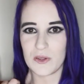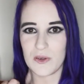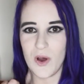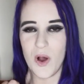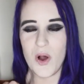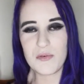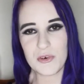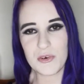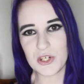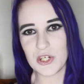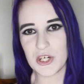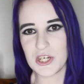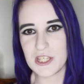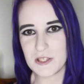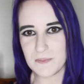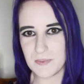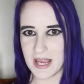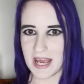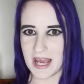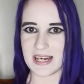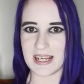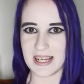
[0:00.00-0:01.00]
overcooked
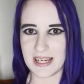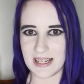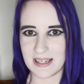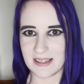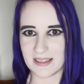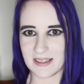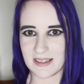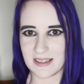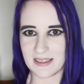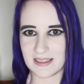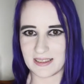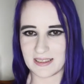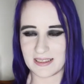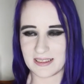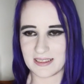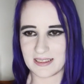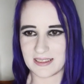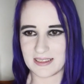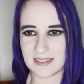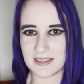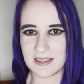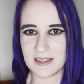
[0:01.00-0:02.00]
spaghetti
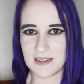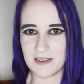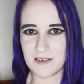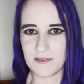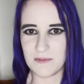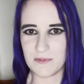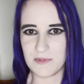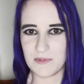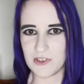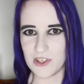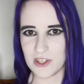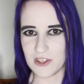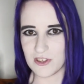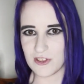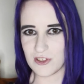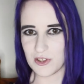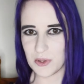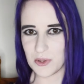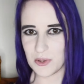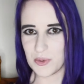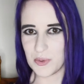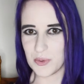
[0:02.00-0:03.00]
just
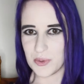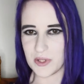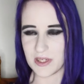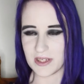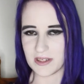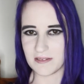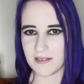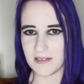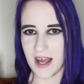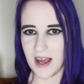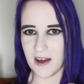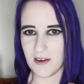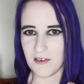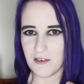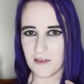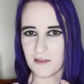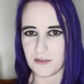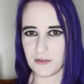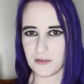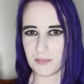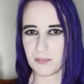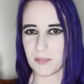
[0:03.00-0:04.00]
so you can have
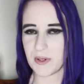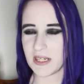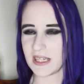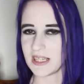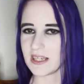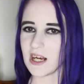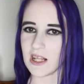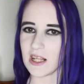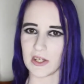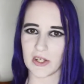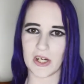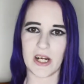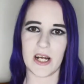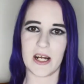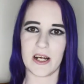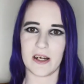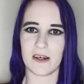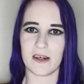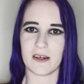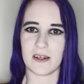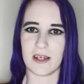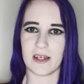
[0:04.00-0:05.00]
pretty color
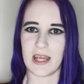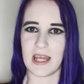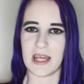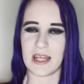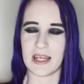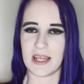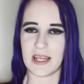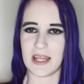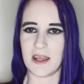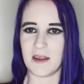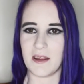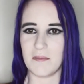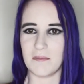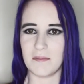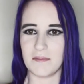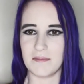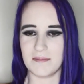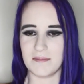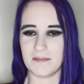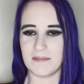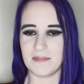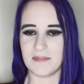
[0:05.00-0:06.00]
hair and it
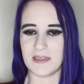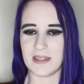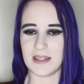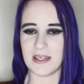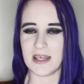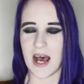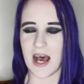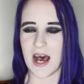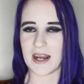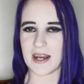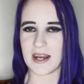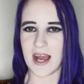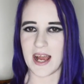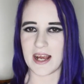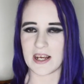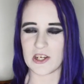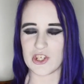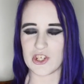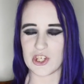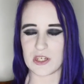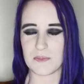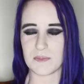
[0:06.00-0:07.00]
not
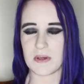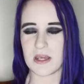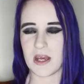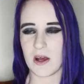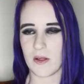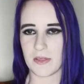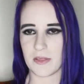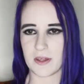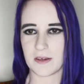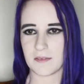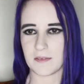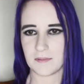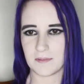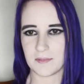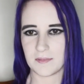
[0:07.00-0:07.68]
actually be healthy.